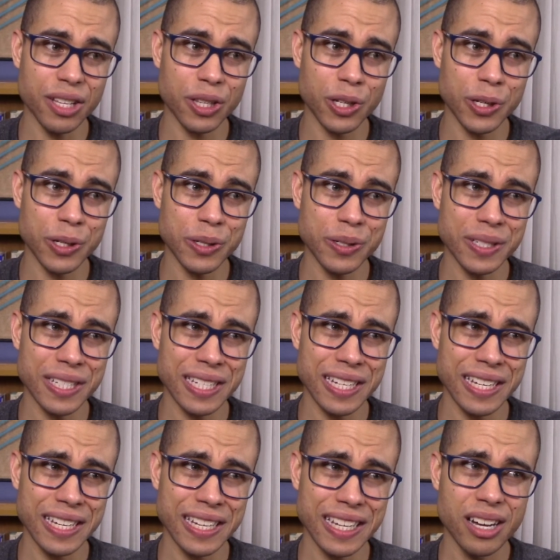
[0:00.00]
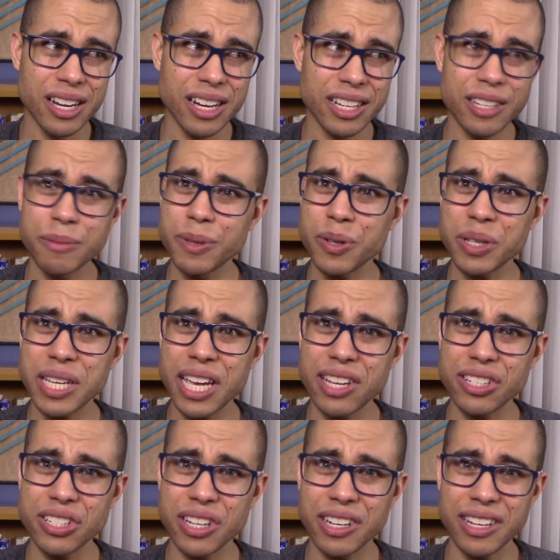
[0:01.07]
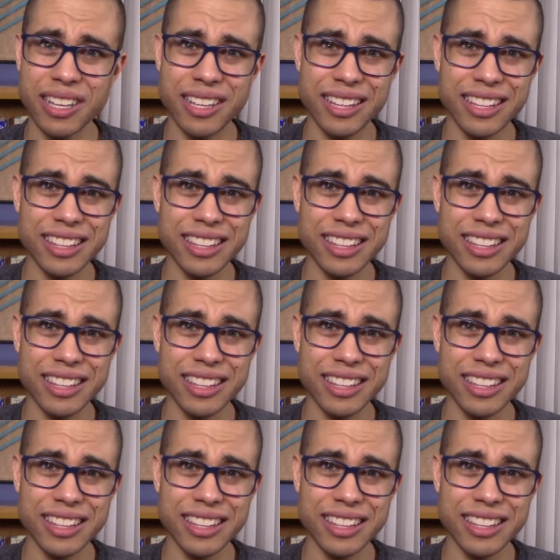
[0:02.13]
learned communication.